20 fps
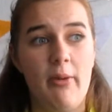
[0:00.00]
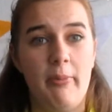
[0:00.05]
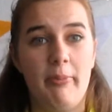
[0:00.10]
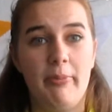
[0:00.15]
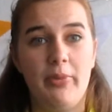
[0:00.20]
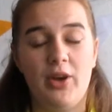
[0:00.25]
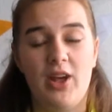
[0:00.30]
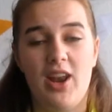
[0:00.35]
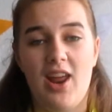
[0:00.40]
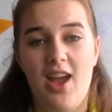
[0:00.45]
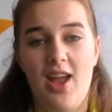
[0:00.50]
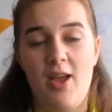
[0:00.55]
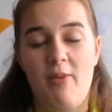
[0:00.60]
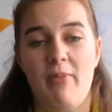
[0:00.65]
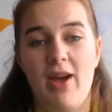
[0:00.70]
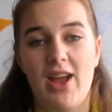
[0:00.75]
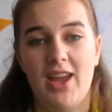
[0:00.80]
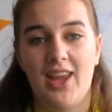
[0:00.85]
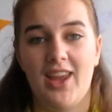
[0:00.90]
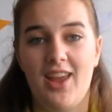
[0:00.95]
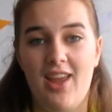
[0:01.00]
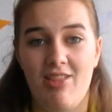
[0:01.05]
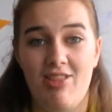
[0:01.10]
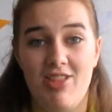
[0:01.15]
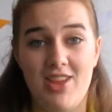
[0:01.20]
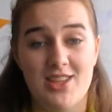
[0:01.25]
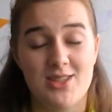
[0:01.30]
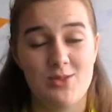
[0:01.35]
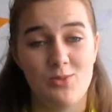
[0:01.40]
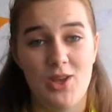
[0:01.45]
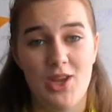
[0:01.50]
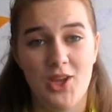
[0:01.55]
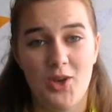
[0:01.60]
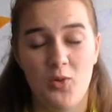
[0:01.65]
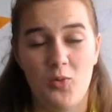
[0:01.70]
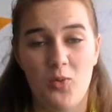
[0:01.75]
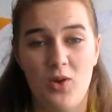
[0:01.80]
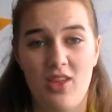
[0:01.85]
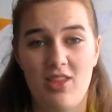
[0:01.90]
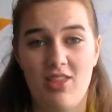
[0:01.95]
but I am back again this week
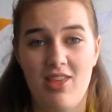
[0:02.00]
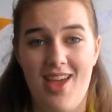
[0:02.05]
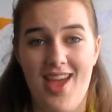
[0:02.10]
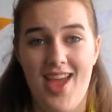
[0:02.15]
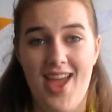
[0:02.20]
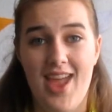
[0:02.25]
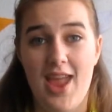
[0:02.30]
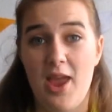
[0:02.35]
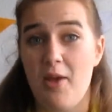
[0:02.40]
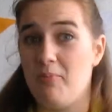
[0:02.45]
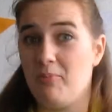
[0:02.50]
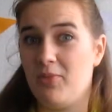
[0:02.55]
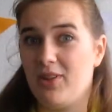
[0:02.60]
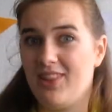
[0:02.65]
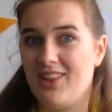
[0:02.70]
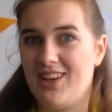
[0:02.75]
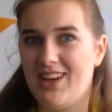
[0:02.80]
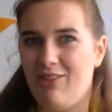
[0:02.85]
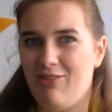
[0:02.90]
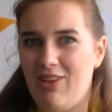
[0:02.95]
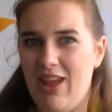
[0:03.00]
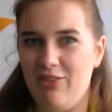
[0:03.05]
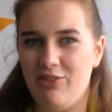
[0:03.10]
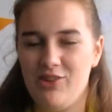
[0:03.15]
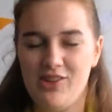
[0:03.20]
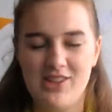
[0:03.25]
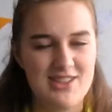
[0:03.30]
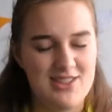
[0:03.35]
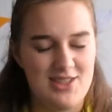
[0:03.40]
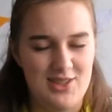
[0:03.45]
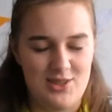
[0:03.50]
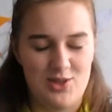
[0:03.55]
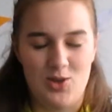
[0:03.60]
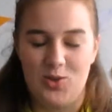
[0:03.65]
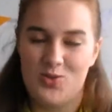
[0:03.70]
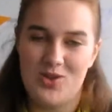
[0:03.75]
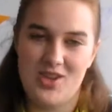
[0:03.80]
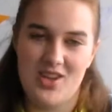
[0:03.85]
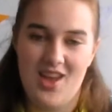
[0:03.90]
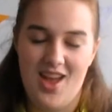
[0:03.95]
with a monthly favourites, so
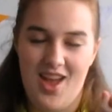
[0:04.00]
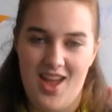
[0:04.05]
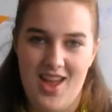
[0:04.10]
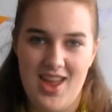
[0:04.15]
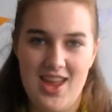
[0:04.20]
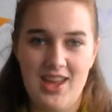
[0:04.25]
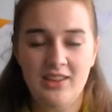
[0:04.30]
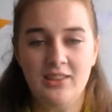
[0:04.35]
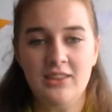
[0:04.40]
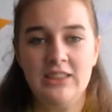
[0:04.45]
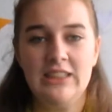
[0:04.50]
yay.